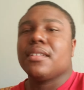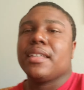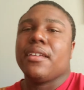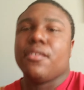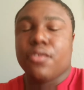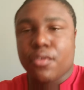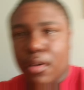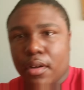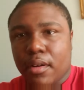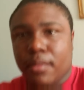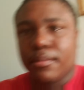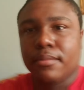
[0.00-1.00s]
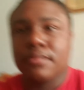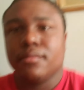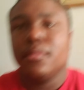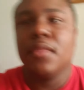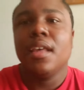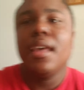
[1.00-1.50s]
to get you stronger.
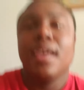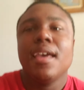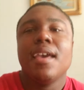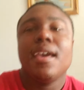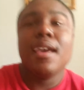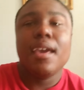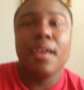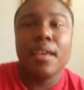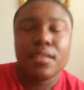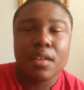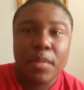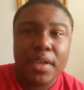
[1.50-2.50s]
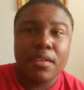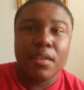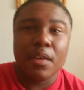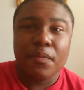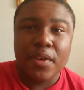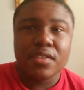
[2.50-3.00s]
It's going to make you
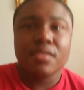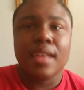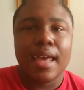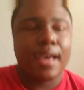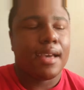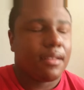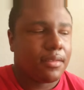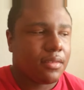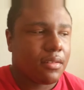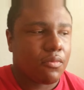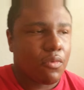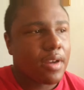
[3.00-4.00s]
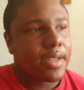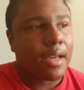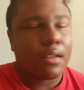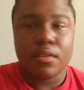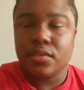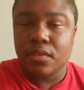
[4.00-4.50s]
efficient at a certain
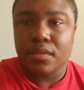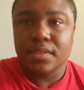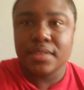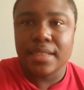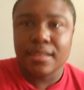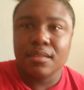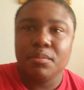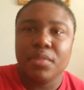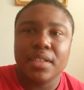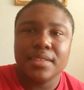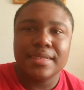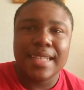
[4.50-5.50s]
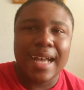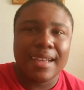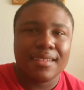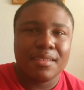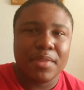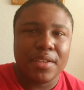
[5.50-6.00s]
workout or a certain skill, but it's not
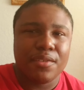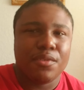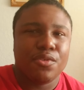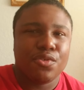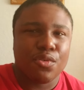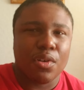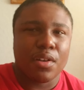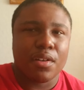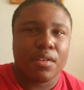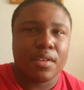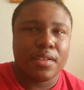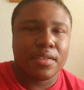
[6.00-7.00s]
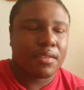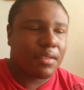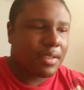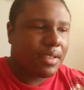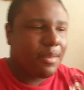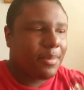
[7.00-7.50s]
going to make you stronger. It's just
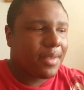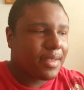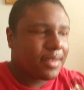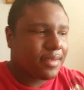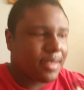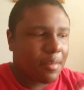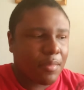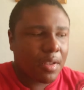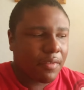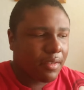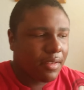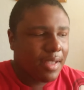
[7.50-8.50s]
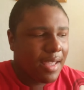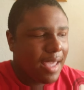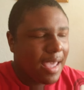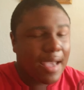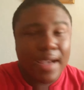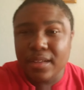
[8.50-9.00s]
going to keep you at the same level.
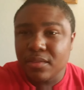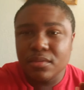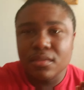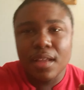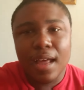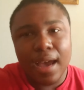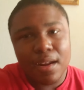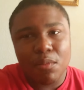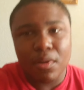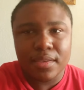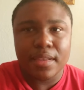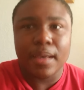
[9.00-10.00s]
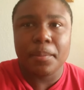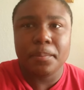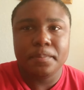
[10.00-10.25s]
And I don't want that.